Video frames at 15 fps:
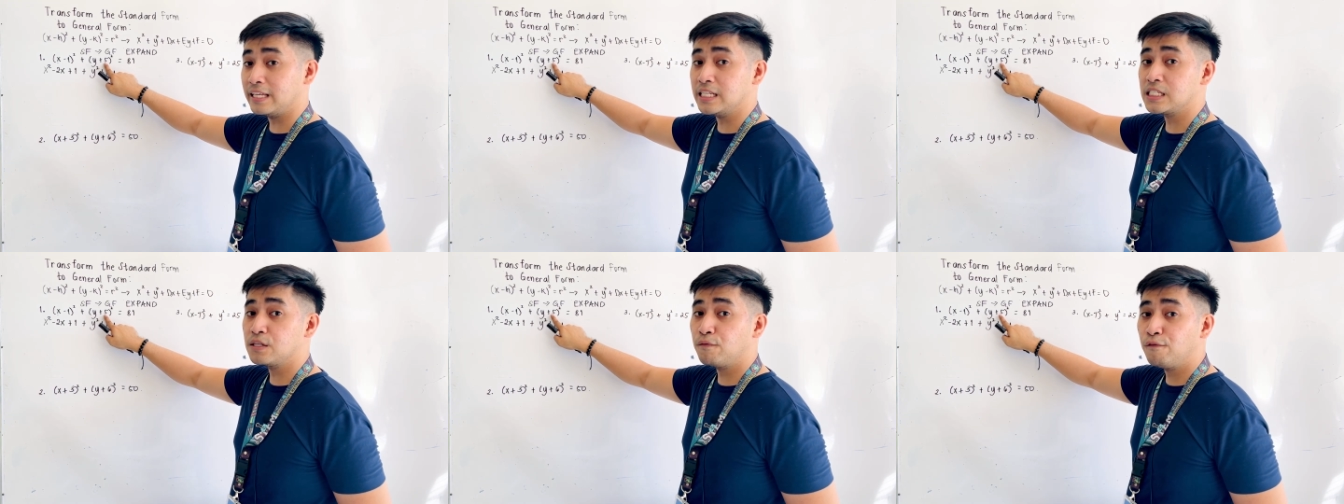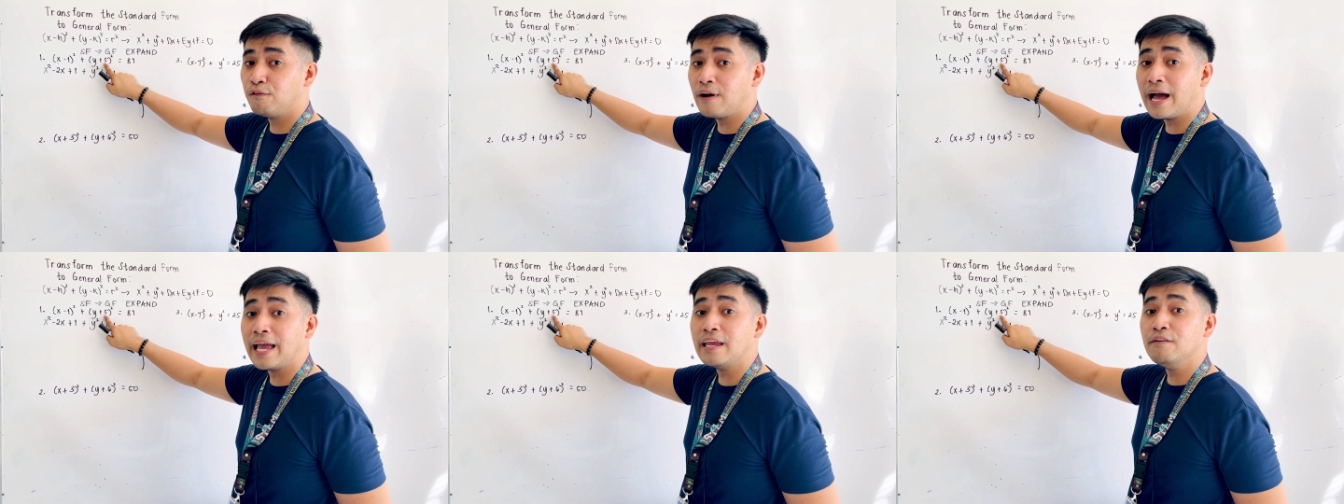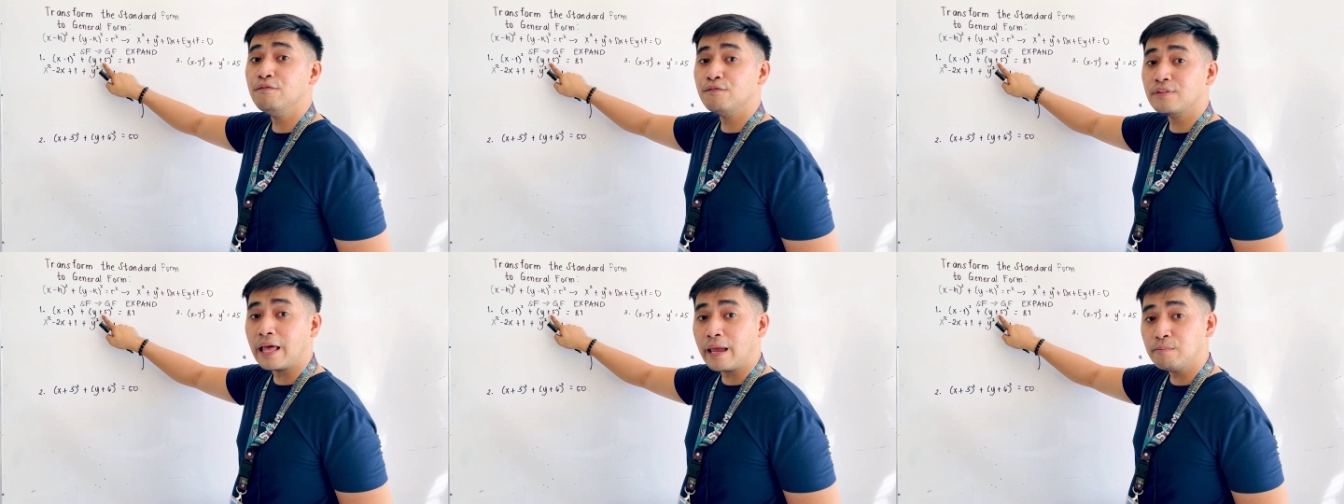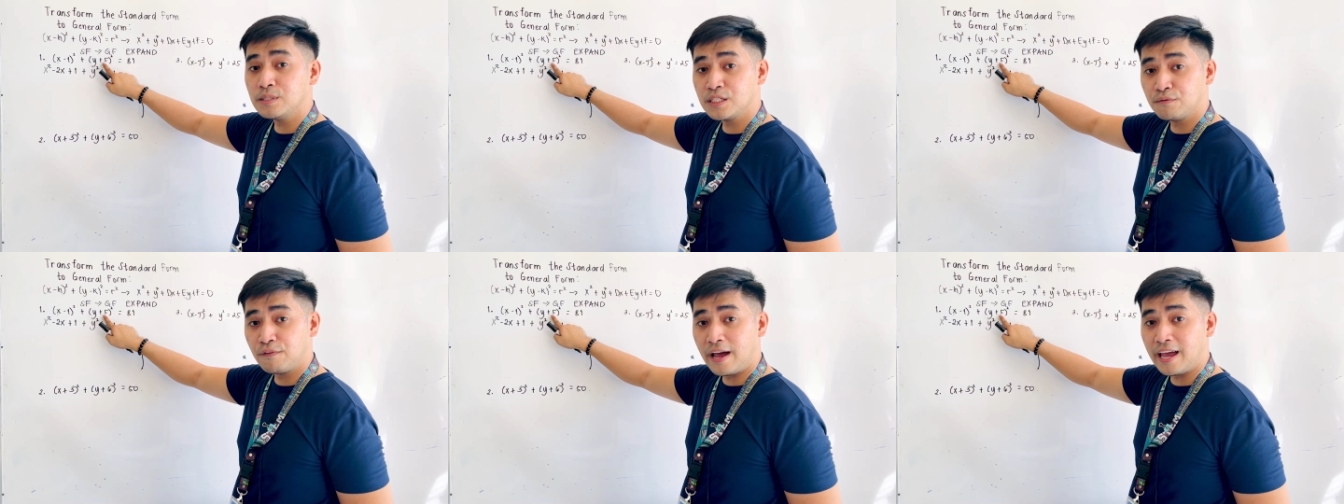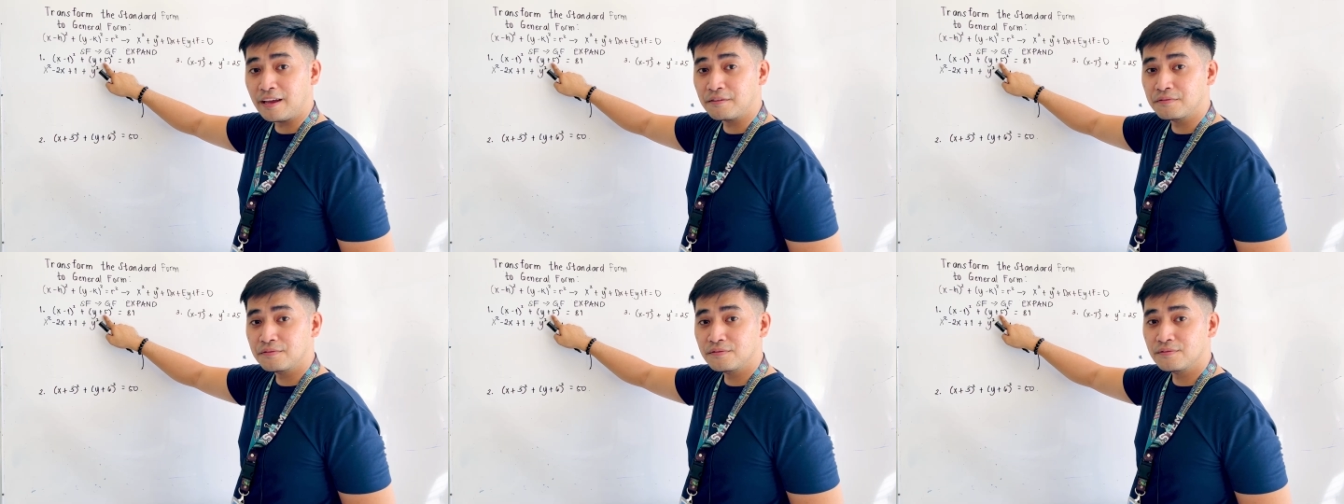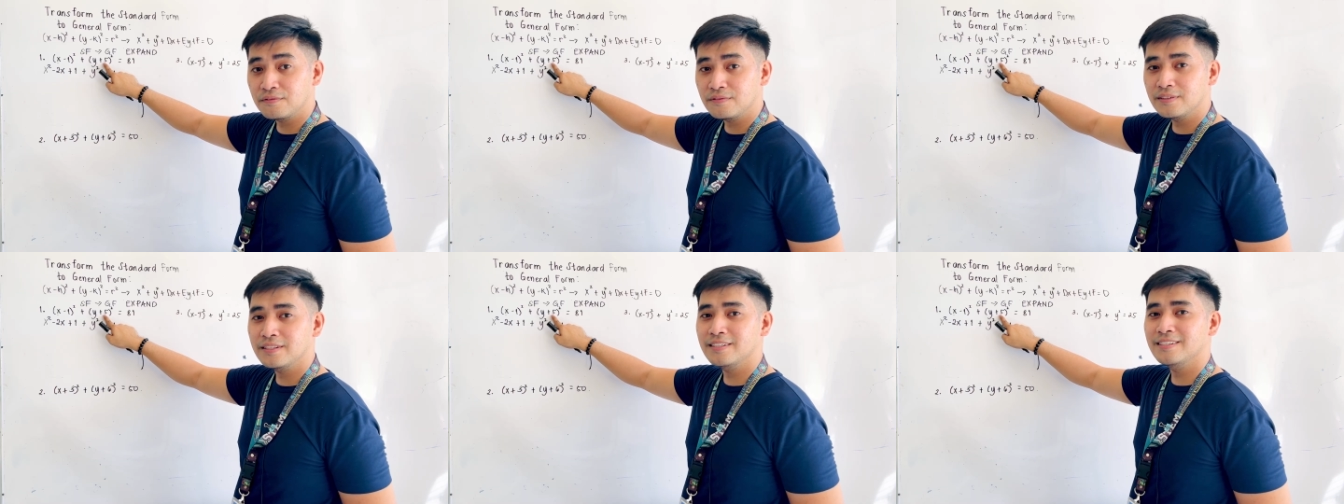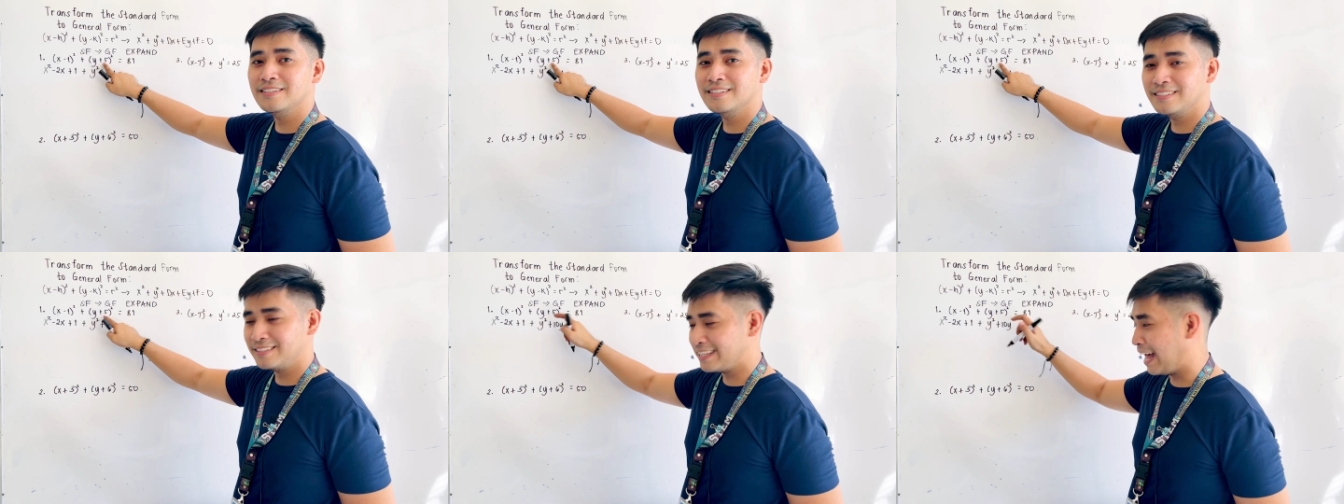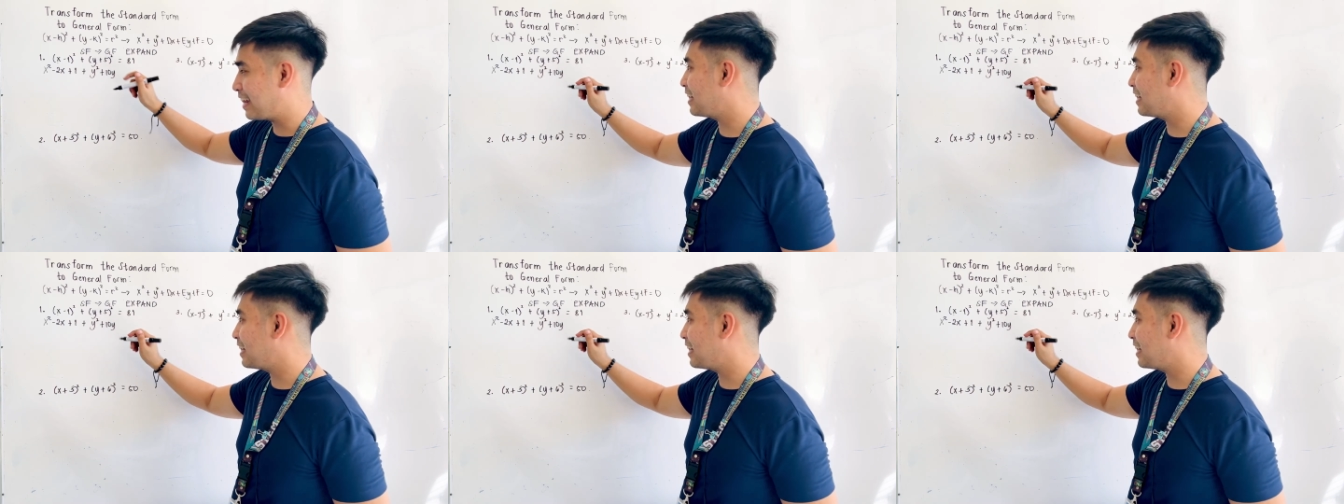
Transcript: is 5 times 5. That